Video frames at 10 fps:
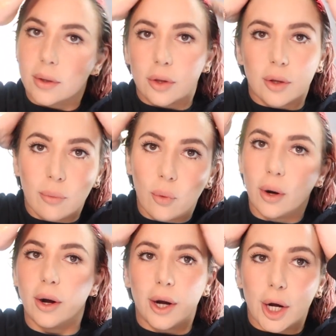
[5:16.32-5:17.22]
The
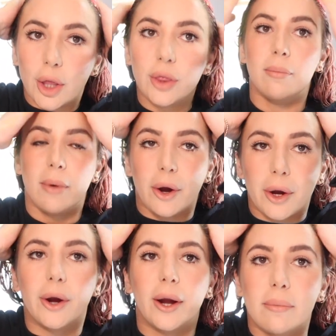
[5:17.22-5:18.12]
more, the
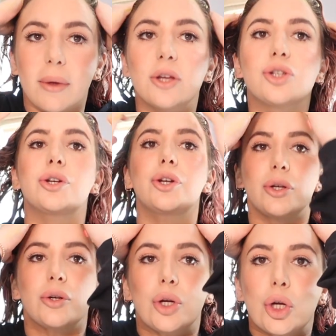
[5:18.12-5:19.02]
merrier. And make sure
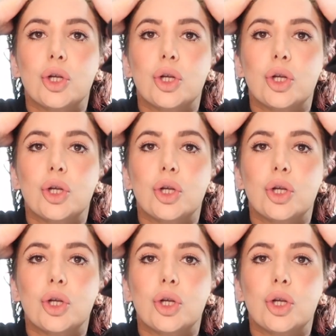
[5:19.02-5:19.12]
you're